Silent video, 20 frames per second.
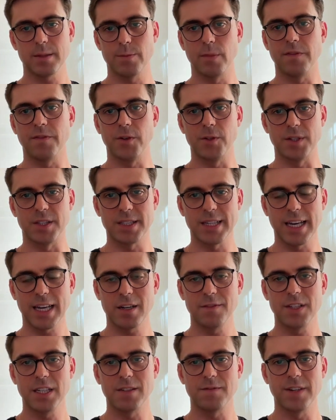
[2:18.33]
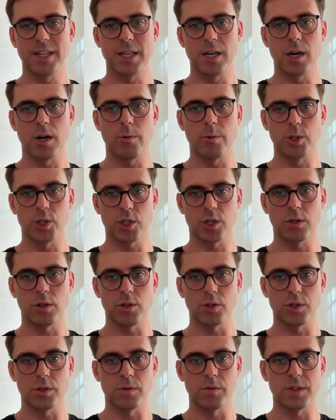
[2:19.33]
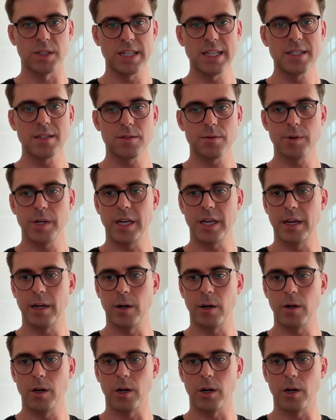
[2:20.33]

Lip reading: But for the sake of this video, we're just going to choose these 3 here